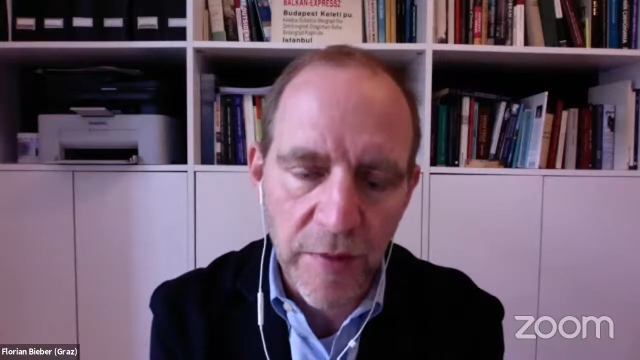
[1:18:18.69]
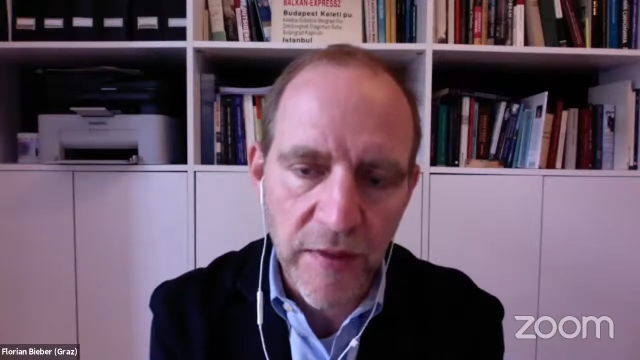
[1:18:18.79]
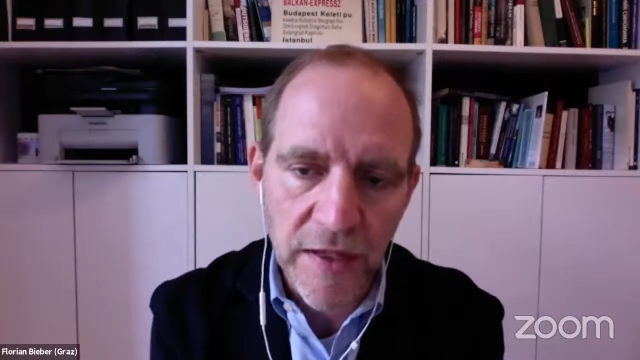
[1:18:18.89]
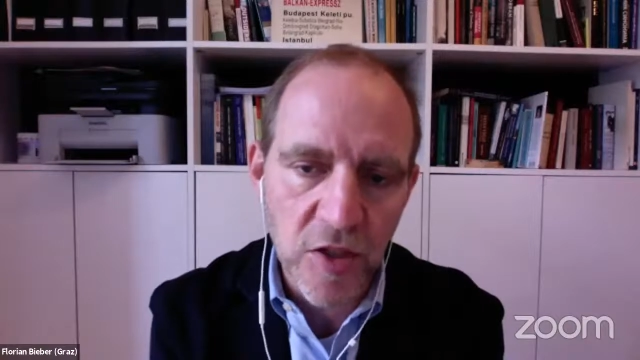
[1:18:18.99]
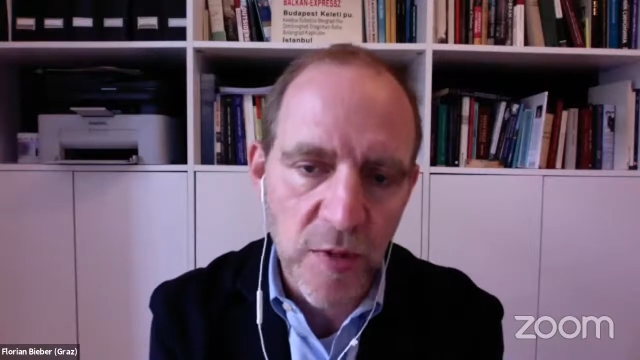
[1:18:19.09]
but
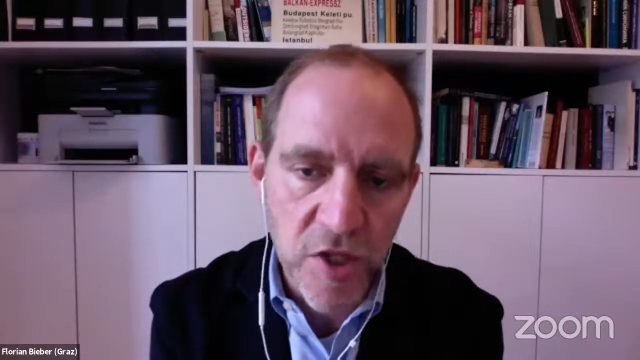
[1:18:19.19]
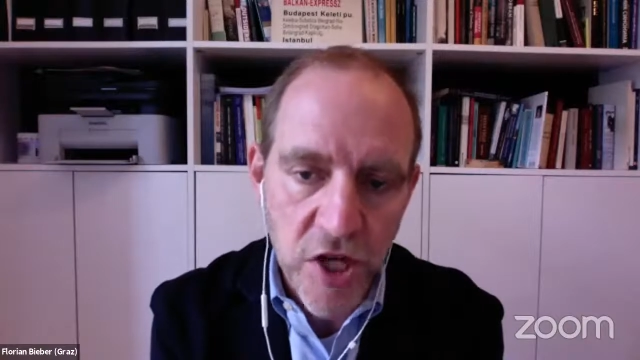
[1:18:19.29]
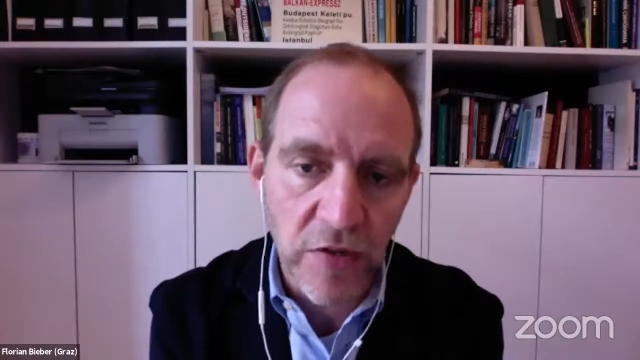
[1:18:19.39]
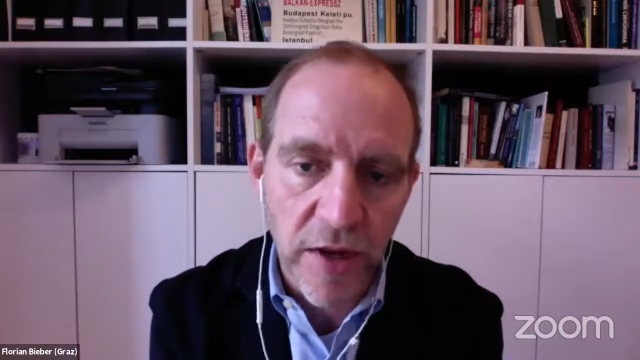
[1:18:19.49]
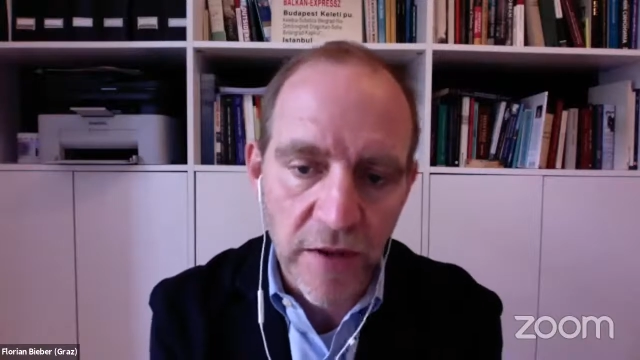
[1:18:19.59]
they need to be
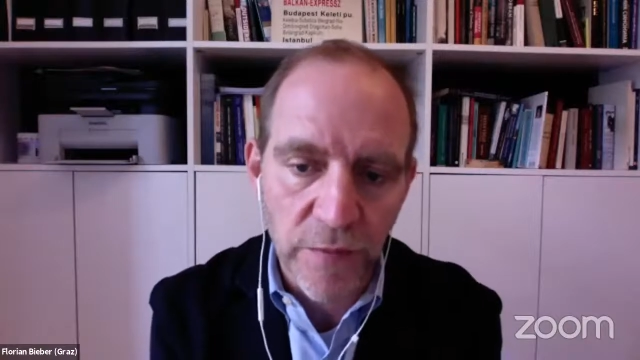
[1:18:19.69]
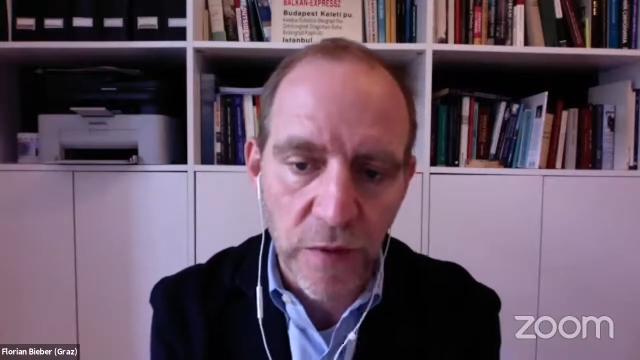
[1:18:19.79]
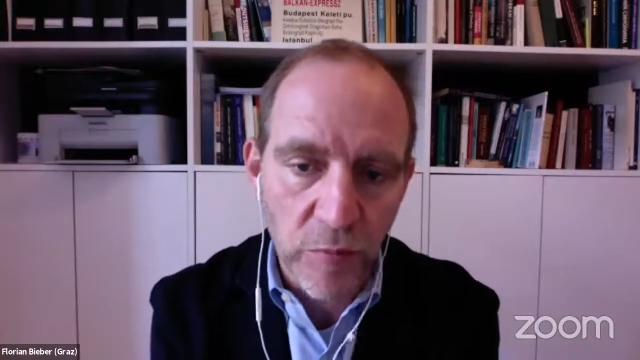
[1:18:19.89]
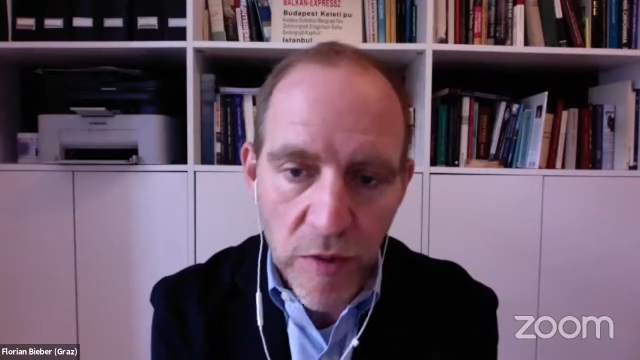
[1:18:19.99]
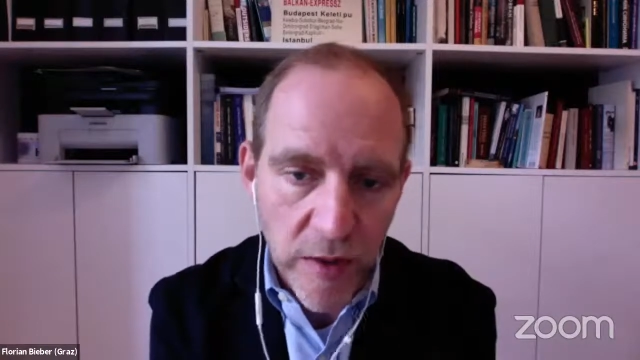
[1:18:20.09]
generated
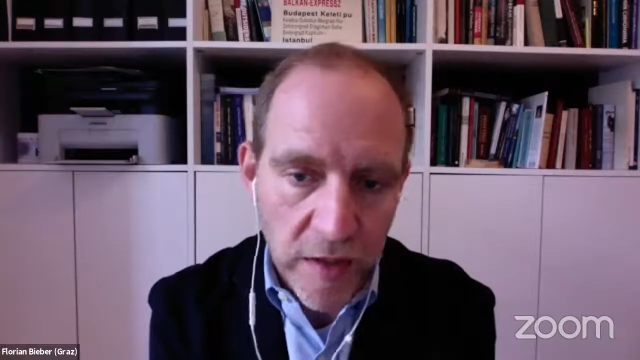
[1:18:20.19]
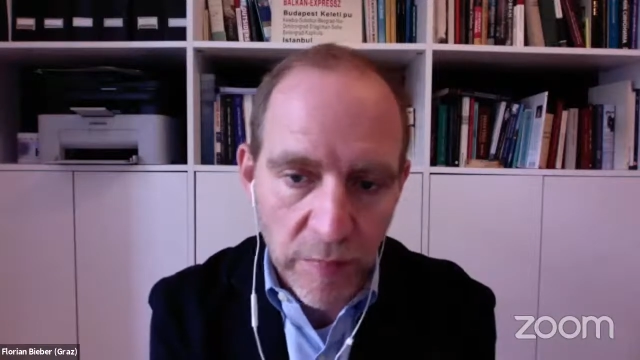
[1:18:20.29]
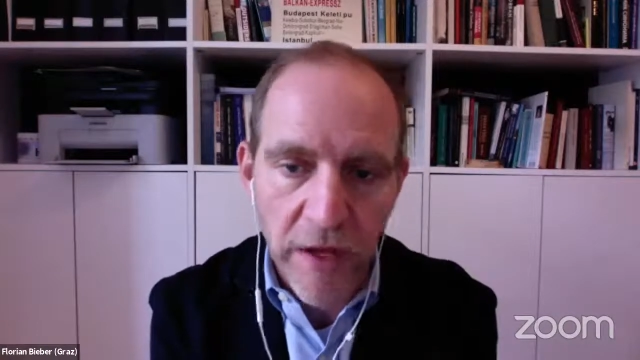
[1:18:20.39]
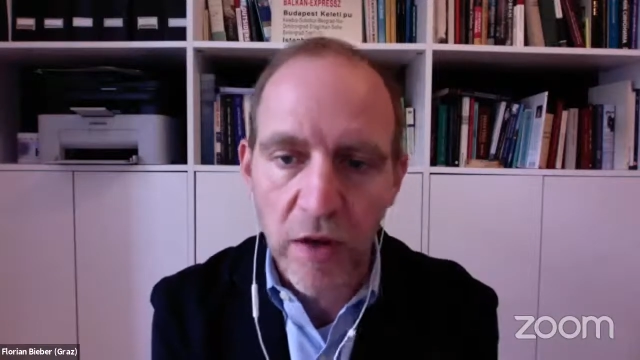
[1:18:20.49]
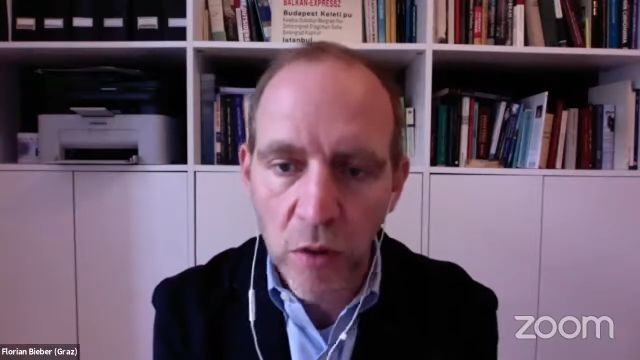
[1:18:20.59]
from within
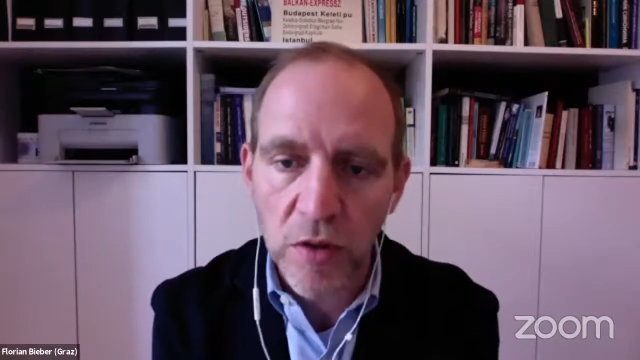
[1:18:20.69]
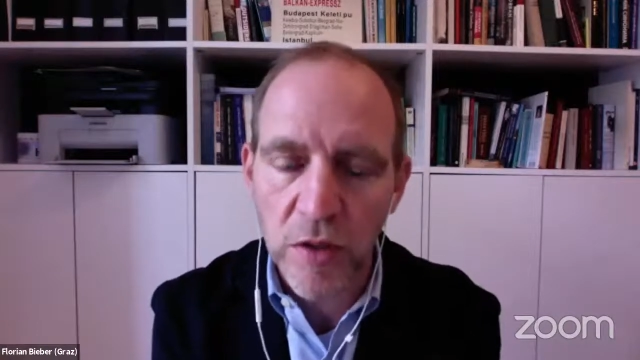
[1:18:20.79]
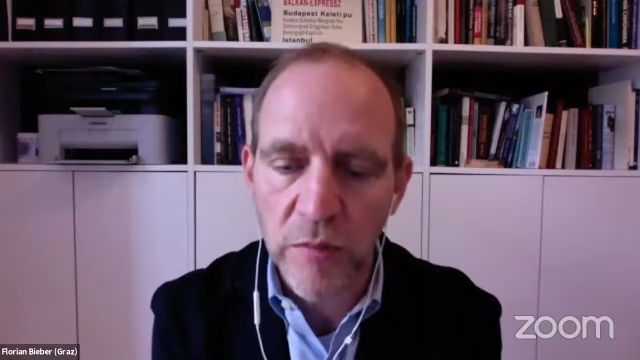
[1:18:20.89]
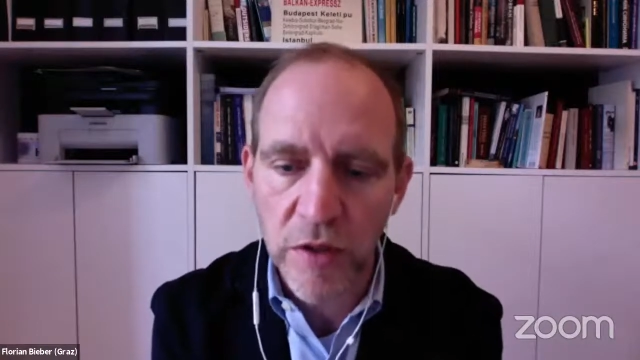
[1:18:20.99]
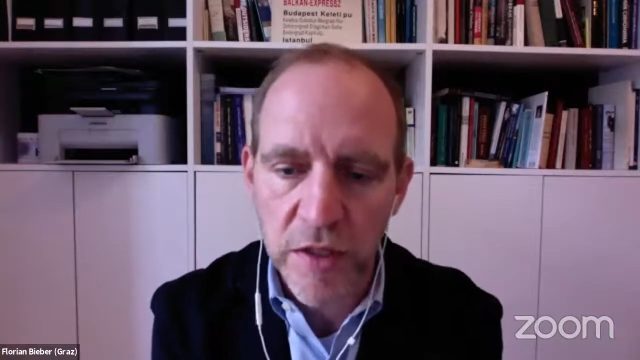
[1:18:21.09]
by local
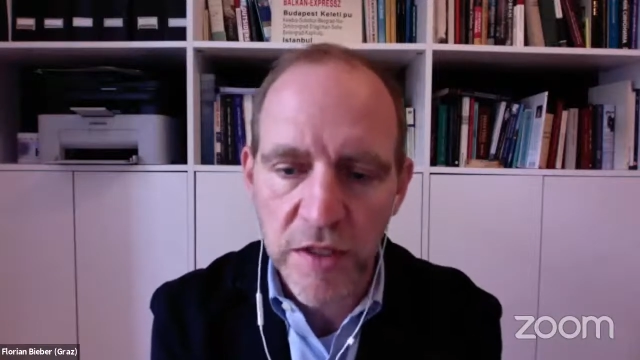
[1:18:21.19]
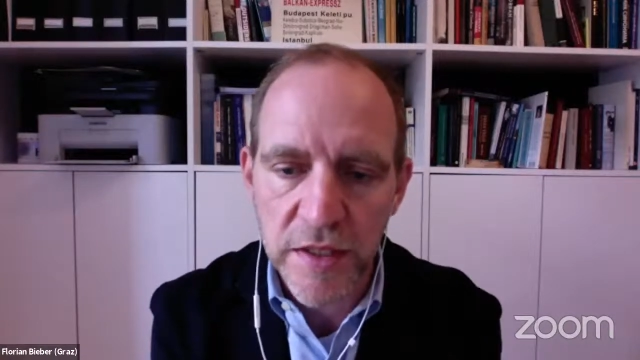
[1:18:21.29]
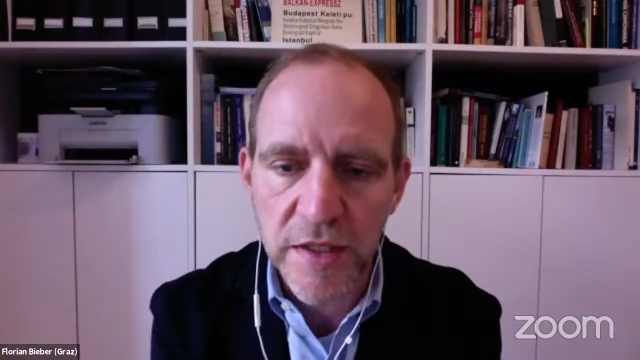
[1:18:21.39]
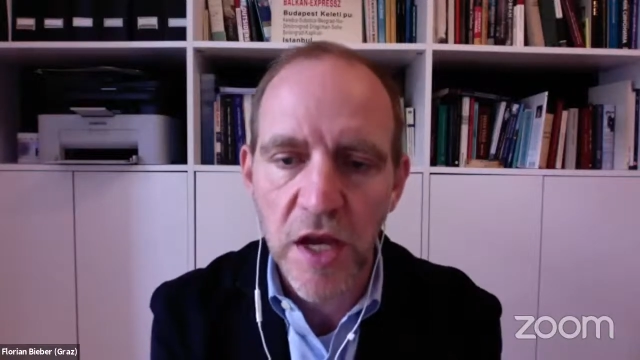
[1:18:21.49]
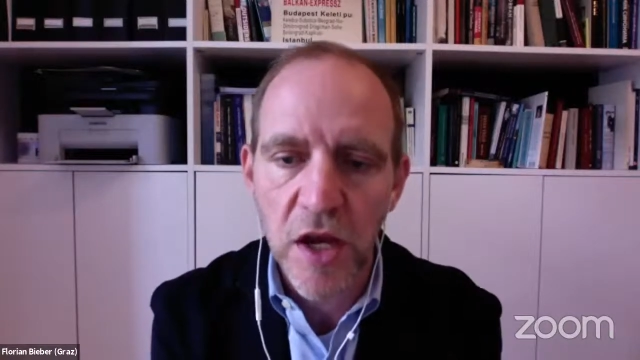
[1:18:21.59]
communities